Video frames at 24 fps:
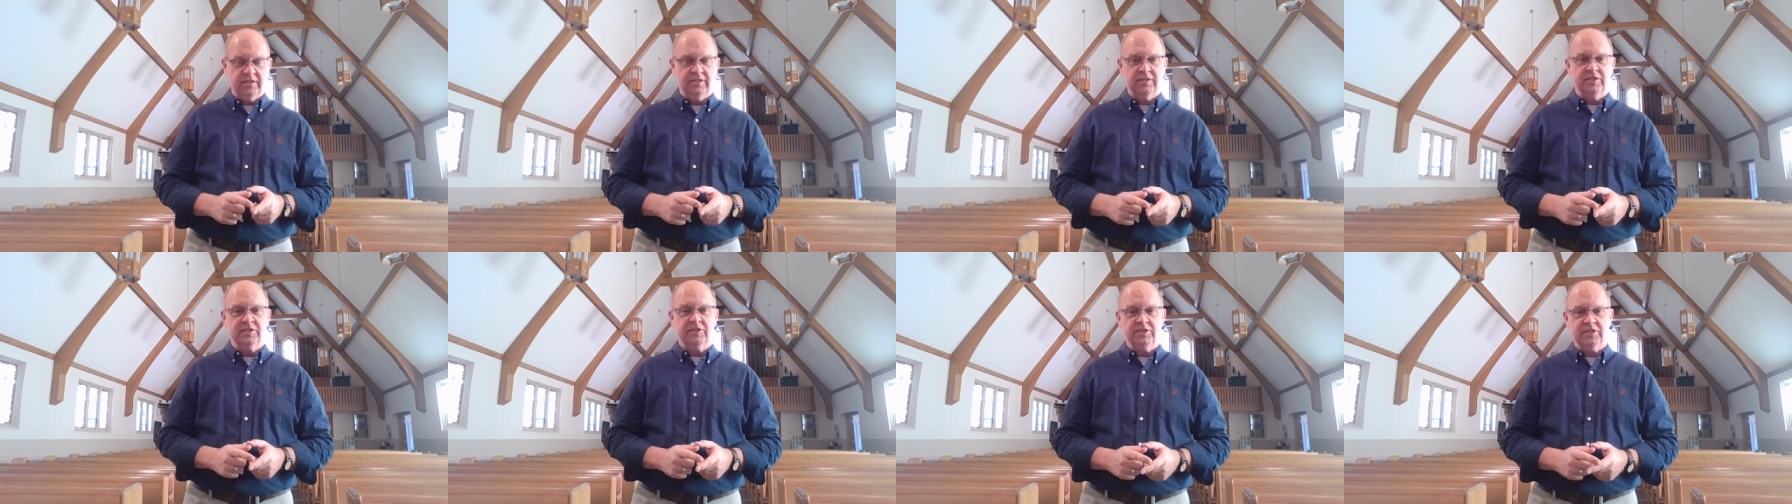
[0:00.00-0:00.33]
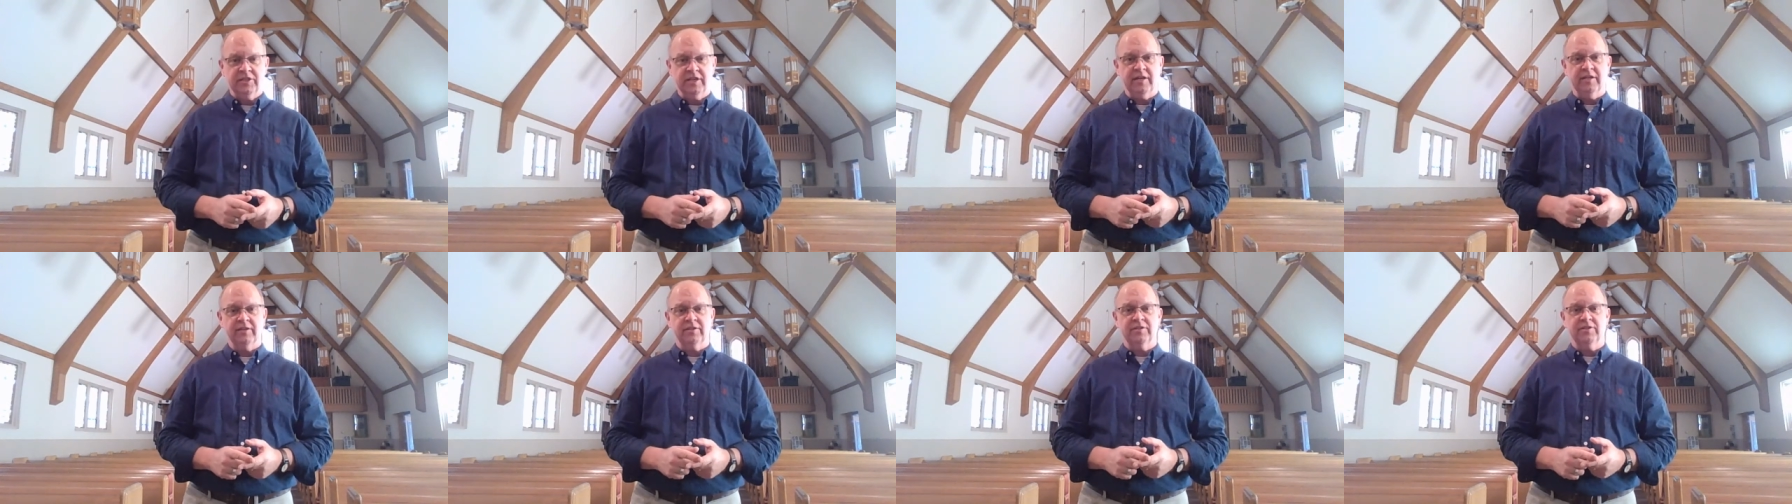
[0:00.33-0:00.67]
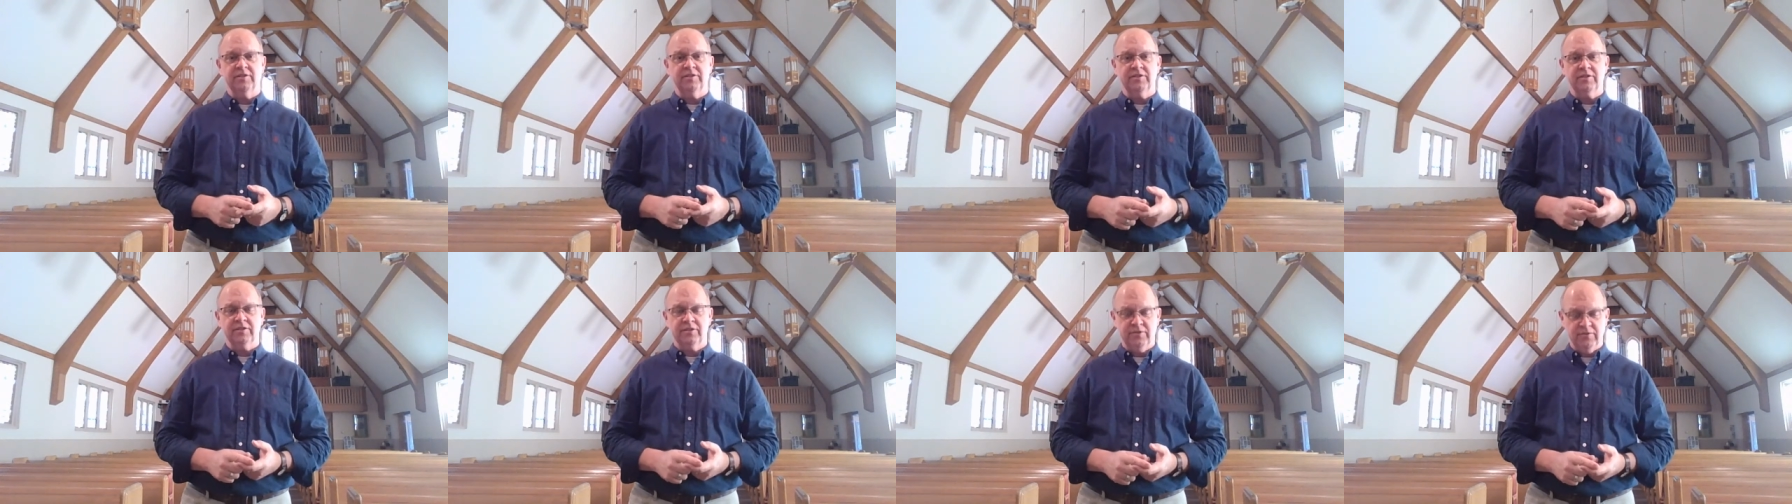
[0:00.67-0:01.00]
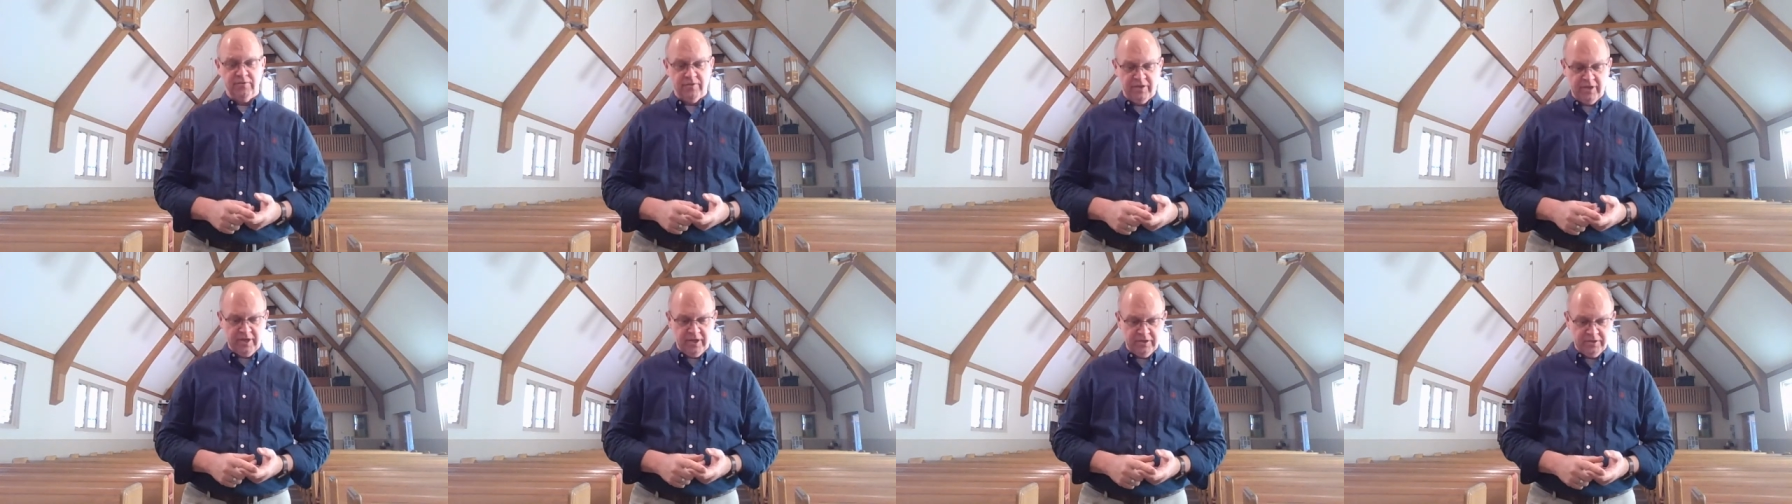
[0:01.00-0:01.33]
since
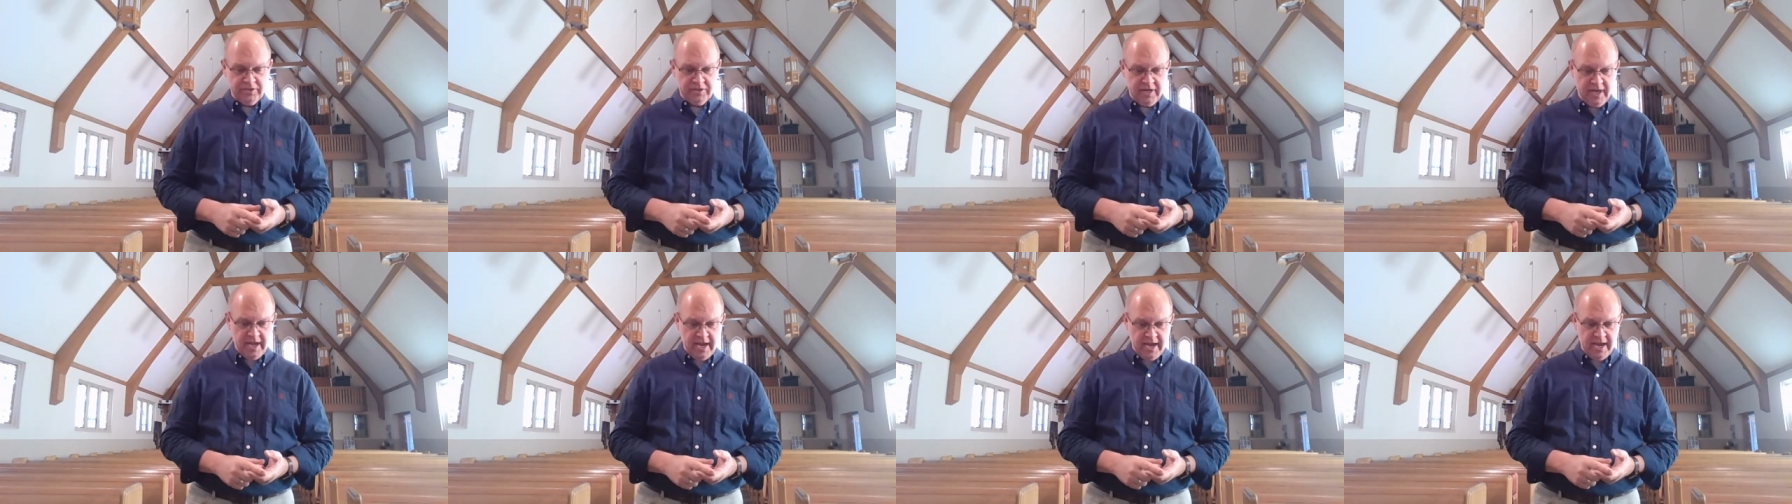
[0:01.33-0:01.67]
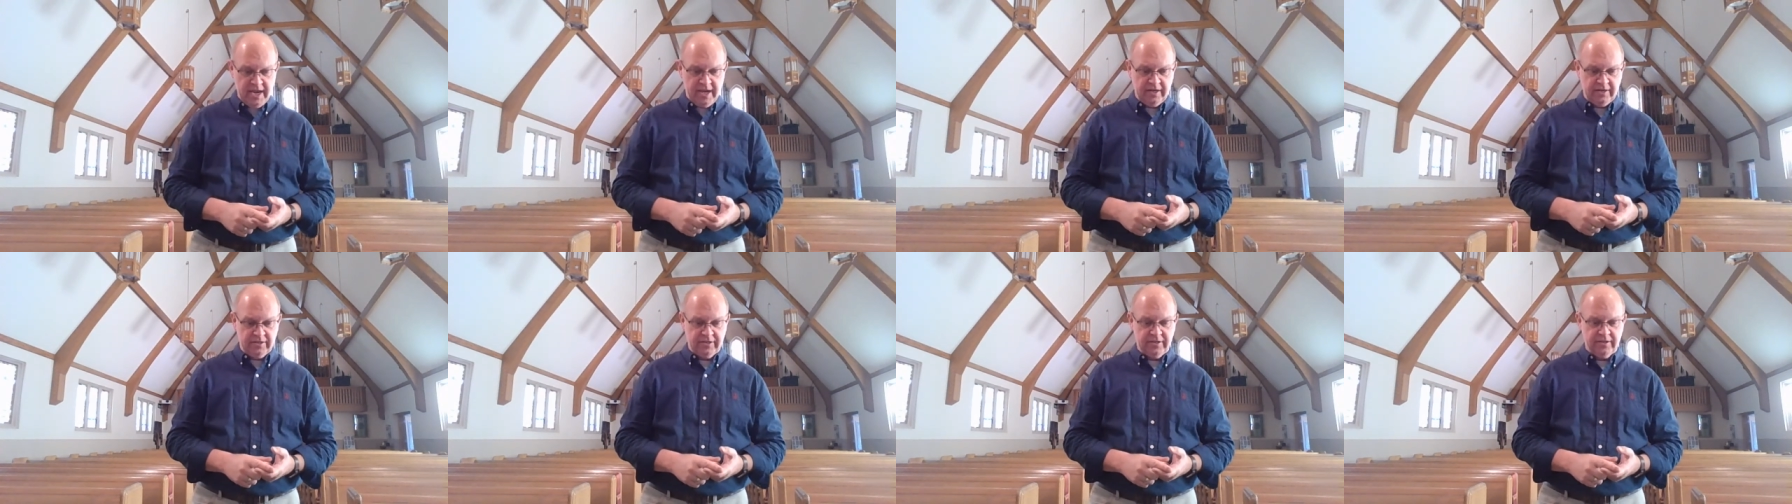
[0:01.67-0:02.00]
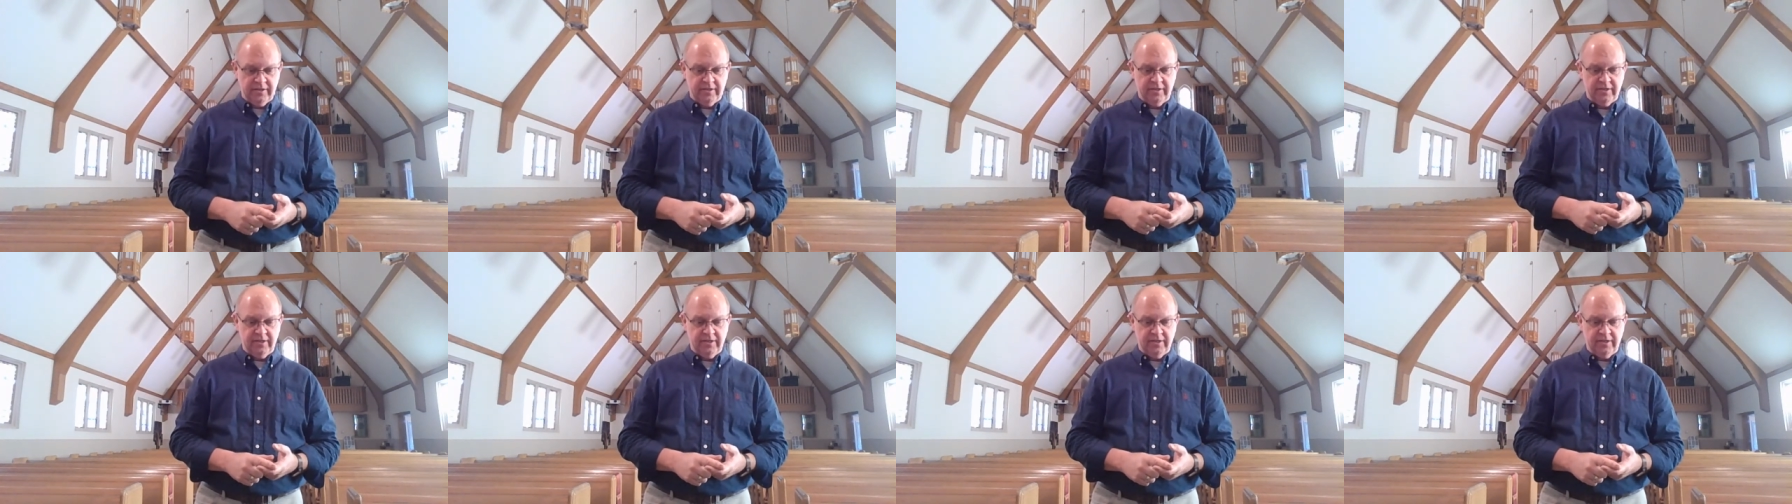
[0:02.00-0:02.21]
2008.